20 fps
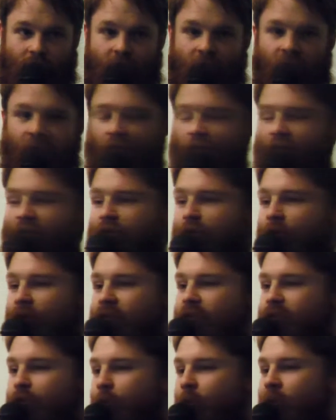So you're
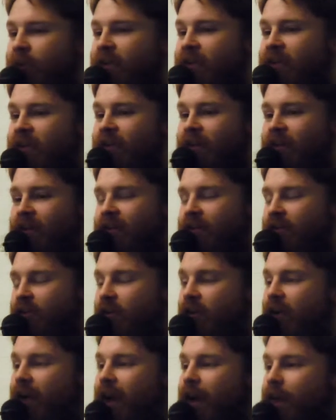not
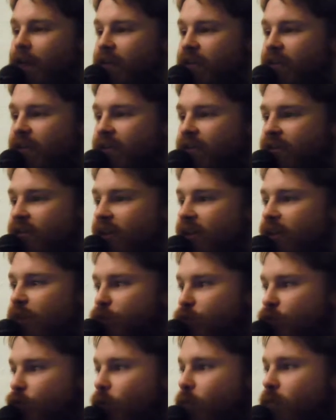having the same
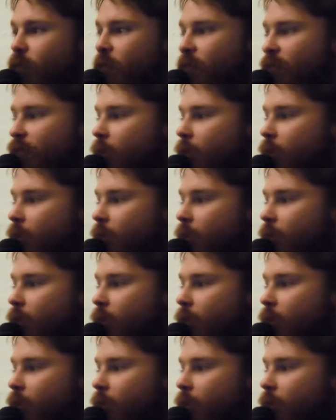problems